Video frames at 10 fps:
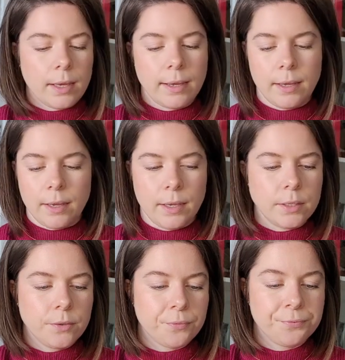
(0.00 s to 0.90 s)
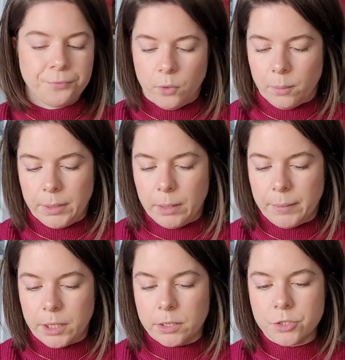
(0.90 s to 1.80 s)
and 4
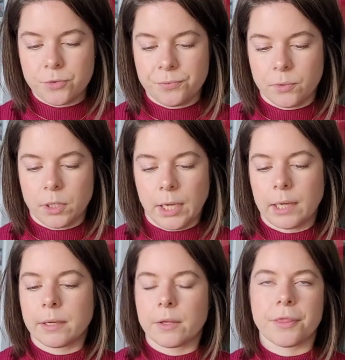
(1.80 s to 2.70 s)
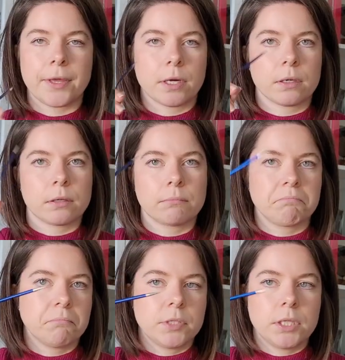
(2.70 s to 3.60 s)
millimeters for like a thicker
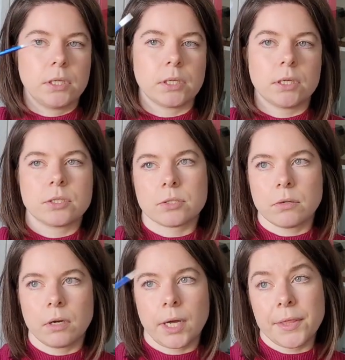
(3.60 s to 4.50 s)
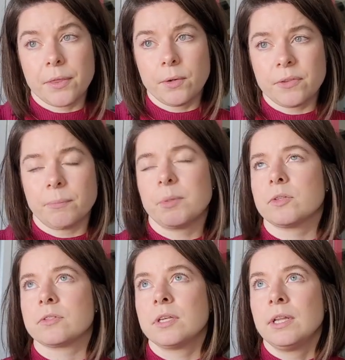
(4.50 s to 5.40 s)
DK sock, I thought,
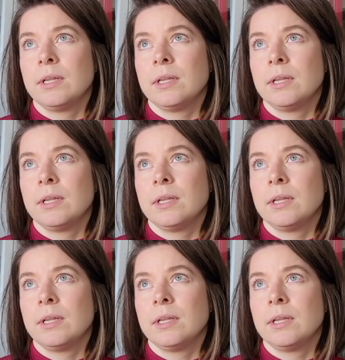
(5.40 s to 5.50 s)
because